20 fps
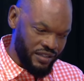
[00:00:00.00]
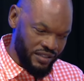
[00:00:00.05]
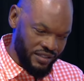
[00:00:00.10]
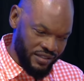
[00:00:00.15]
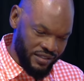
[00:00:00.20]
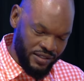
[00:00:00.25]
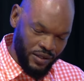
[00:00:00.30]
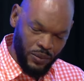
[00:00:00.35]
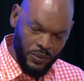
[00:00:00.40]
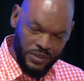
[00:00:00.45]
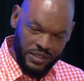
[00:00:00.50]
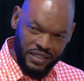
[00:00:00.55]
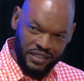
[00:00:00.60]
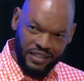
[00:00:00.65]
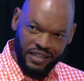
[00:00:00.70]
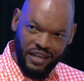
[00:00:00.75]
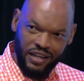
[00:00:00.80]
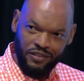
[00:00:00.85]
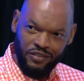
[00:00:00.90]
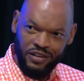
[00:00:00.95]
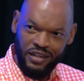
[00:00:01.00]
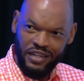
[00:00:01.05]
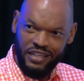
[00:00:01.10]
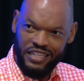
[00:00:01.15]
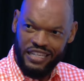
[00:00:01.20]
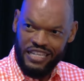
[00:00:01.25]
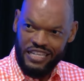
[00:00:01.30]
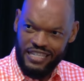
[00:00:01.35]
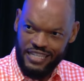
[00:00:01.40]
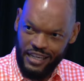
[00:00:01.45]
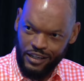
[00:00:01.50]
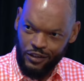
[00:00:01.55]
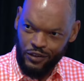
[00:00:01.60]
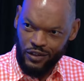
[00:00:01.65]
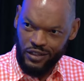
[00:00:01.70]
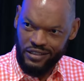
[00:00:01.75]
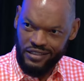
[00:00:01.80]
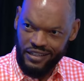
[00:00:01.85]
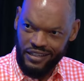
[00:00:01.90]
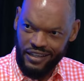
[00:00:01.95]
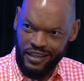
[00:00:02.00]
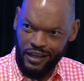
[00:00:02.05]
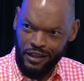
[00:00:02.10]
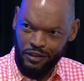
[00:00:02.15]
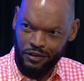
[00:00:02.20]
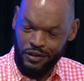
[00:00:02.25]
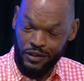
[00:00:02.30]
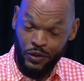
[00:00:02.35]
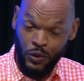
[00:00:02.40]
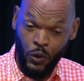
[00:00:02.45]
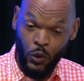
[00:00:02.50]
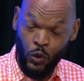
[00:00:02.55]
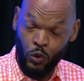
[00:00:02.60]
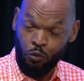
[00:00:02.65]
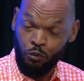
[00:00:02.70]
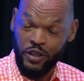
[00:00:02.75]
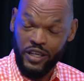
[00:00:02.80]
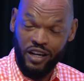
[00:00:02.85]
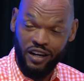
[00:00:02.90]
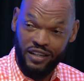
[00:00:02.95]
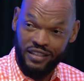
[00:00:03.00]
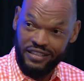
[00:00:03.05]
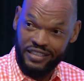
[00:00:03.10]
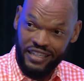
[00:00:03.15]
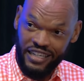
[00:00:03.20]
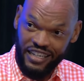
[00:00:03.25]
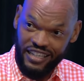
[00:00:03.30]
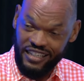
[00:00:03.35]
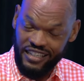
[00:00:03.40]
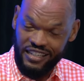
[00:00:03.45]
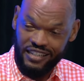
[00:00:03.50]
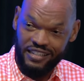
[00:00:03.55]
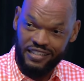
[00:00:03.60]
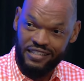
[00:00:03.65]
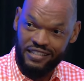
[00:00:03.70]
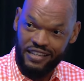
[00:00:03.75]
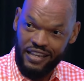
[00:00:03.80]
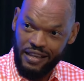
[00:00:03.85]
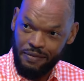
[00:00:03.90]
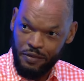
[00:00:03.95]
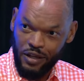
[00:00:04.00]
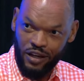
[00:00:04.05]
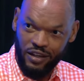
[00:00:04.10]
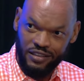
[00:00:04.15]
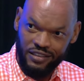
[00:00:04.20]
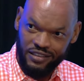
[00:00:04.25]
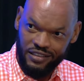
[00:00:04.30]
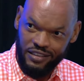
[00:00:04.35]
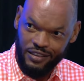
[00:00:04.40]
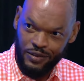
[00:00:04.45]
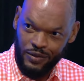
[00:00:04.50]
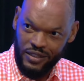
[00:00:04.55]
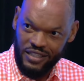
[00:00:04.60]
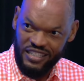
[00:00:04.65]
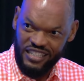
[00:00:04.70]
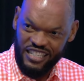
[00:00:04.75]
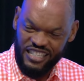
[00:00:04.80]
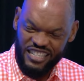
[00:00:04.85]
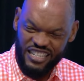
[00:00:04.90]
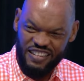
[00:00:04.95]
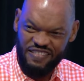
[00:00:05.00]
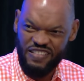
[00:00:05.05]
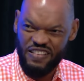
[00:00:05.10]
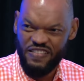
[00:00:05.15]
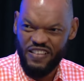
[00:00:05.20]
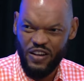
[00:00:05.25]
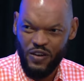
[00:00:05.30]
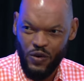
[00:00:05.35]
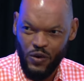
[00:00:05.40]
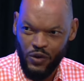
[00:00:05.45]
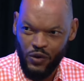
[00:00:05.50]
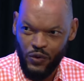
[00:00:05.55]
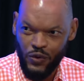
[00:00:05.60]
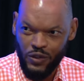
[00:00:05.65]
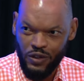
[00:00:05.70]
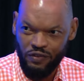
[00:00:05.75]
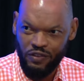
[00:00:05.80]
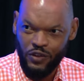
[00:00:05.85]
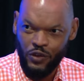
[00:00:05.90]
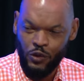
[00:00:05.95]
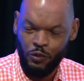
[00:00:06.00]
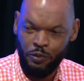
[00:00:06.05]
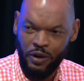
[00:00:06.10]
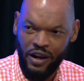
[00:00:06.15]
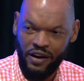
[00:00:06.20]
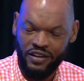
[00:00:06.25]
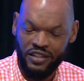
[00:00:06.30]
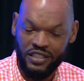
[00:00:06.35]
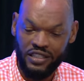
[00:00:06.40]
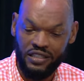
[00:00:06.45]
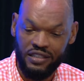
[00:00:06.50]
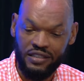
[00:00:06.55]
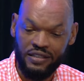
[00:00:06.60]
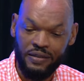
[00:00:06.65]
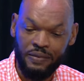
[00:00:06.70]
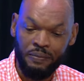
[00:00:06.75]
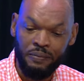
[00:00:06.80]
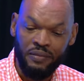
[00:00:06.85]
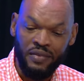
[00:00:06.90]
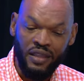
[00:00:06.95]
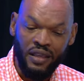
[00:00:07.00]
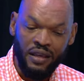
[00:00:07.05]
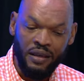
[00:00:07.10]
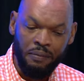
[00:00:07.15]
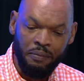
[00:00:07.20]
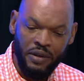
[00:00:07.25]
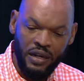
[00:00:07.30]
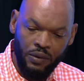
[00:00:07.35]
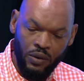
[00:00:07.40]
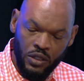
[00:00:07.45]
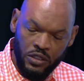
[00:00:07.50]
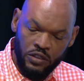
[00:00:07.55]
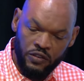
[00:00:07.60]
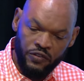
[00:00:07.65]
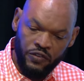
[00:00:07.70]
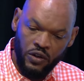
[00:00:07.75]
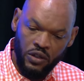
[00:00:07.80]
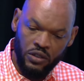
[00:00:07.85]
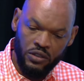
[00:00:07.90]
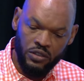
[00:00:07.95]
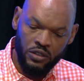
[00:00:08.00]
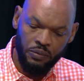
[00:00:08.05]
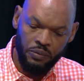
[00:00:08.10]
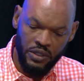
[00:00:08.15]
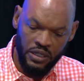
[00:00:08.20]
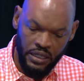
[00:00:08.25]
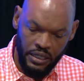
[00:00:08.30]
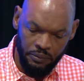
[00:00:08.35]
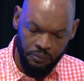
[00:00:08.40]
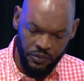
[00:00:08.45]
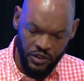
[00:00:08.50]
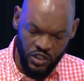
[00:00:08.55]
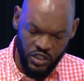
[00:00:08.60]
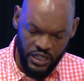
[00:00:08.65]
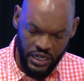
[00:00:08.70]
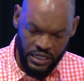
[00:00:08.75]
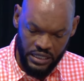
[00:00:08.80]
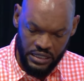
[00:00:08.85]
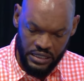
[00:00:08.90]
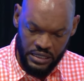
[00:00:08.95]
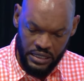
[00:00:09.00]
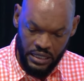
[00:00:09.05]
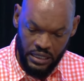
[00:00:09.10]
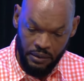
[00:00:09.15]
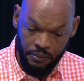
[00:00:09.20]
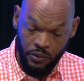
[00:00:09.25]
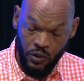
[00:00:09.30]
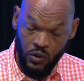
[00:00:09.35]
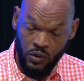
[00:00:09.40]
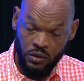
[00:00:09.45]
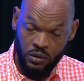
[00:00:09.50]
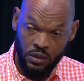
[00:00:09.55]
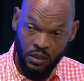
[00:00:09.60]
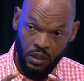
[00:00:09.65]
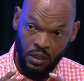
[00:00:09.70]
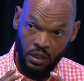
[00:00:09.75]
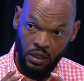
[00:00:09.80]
South St. Catherine and East Central St. Catherine could be contained in the same constituencies, even if they go the route of the new parishes. But I want to follow something MP Jackson said about